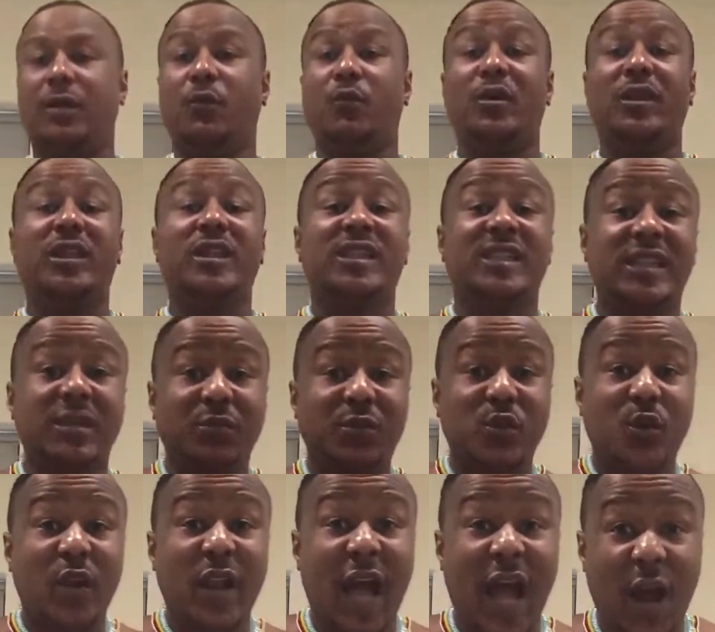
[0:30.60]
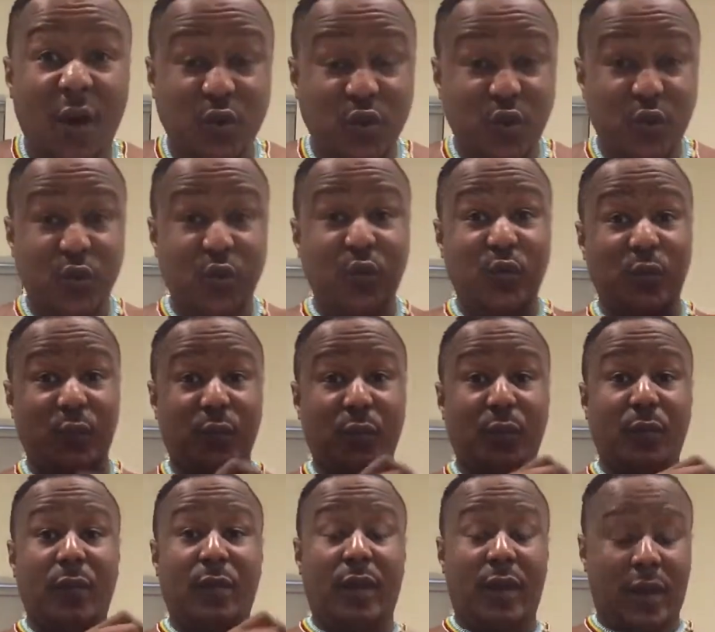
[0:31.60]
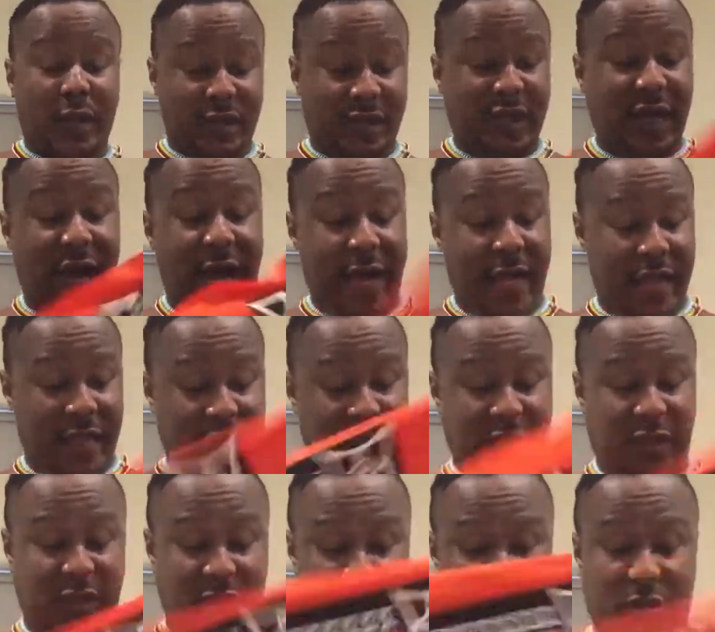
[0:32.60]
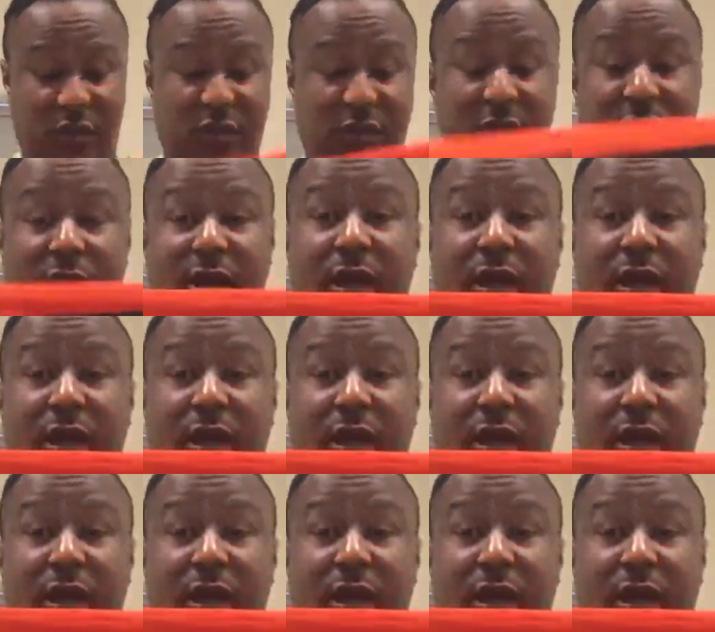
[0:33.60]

with tips on how to tie this.